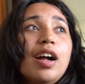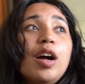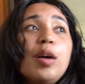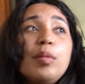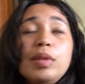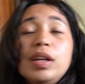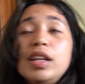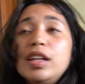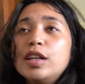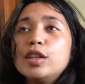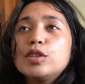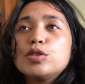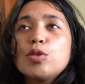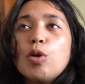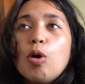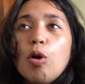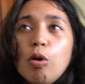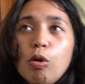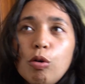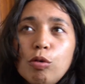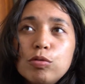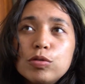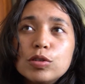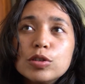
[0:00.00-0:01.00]
I mean it's
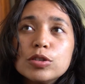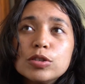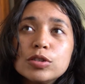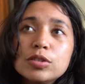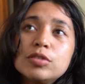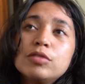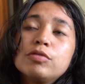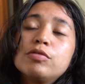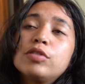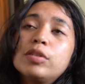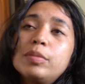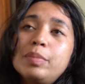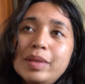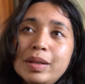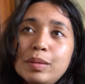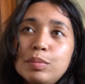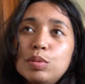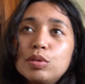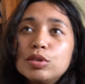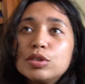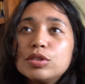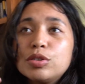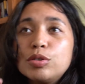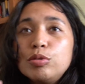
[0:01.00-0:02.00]
over for pit
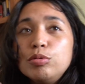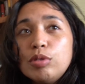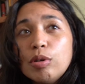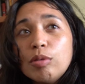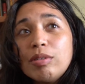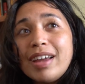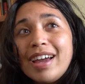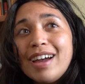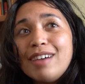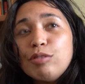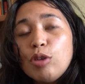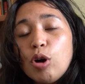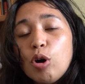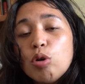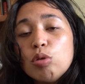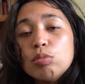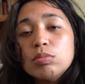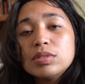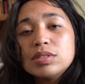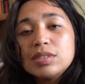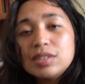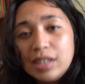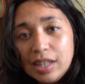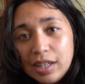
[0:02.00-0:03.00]
bulls who don't have
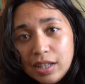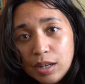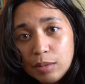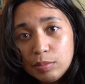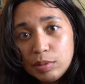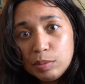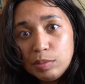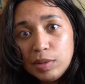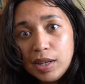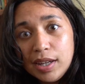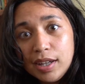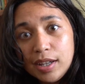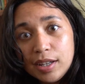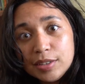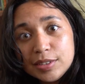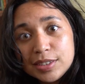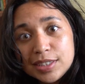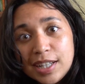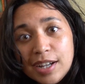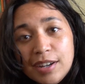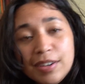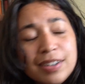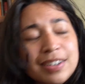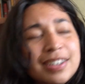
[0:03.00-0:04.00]
homes. They come to my house
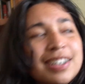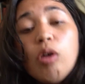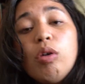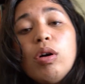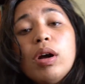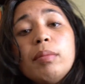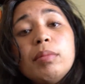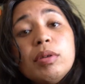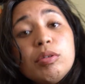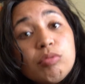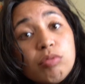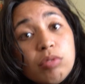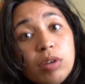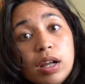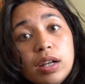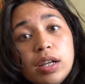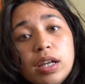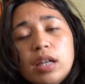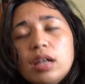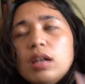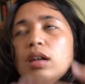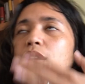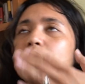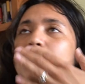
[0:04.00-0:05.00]
now. Oh, I've been
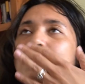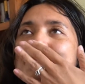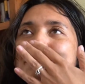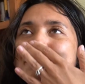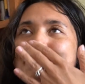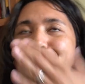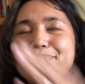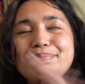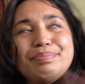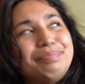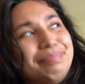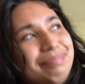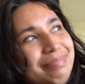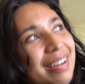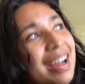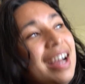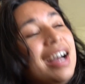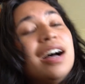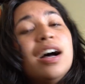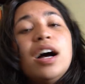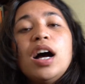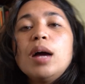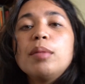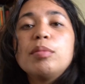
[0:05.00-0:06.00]
running
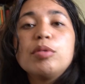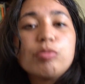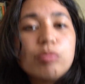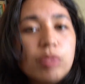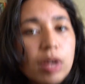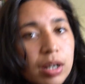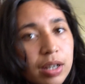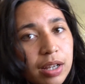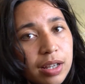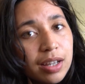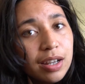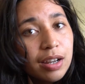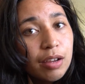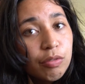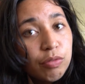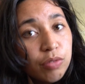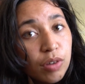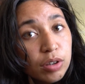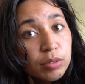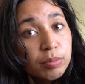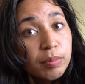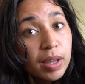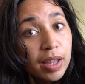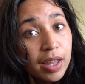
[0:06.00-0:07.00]
and I
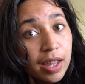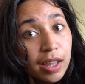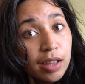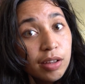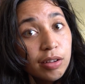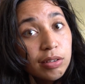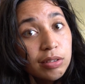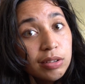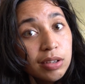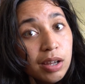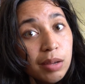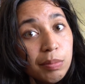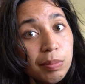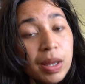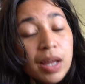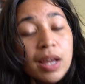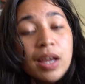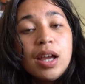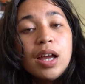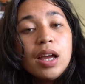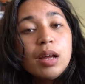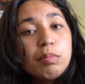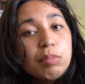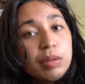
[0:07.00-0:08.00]
fucked my ankle up,
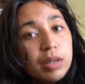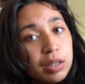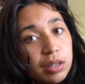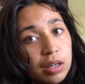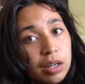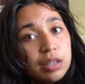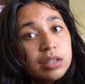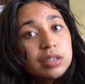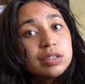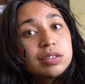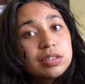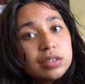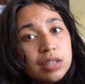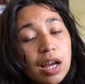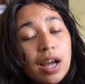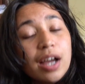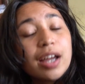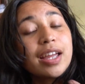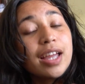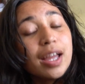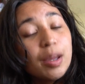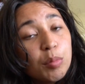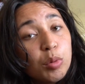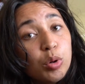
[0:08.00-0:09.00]
and because I
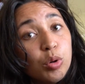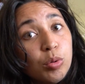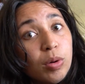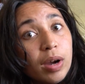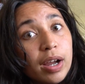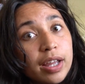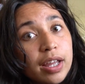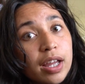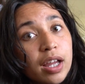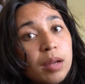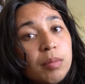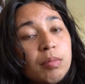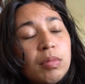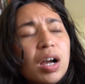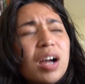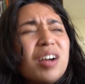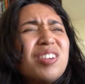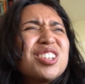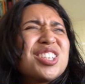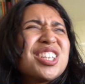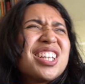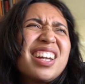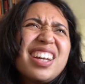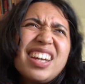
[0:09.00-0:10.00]
am who I am, I
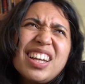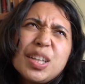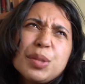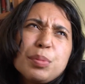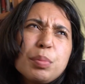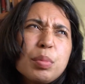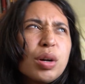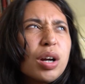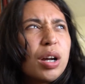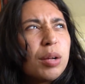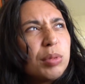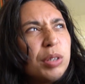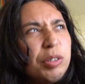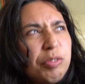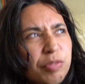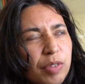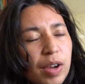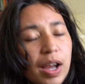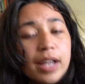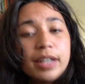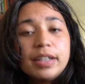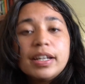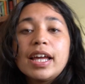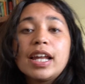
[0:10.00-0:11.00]
was like, it's probably
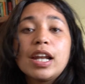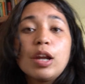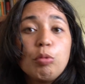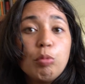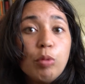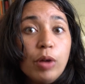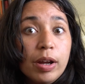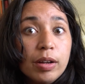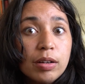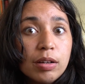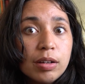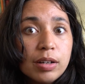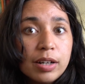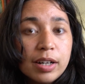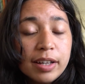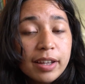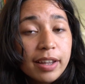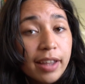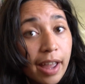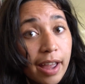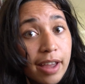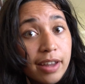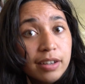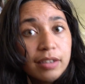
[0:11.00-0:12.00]
fine, and I ran on it
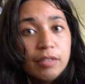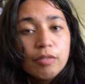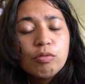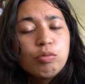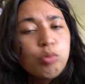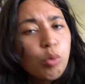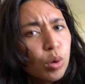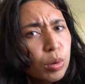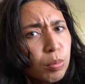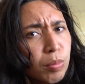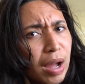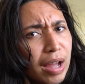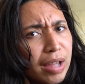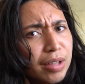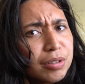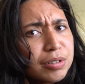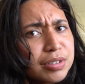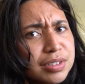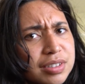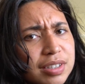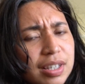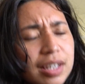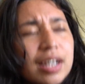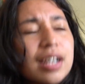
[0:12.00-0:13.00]
again 4
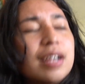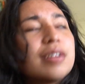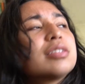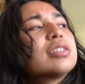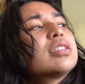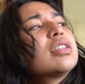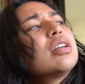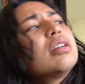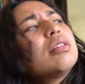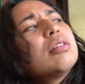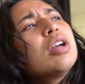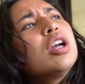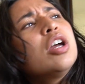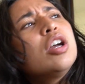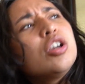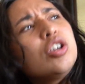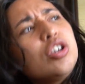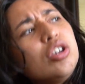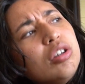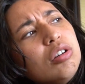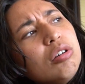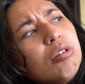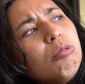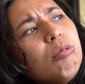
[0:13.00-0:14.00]
miles, and I was like,
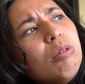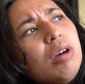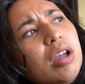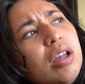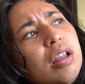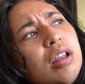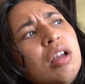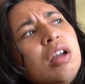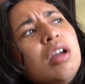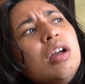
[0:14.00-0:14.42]
you know what,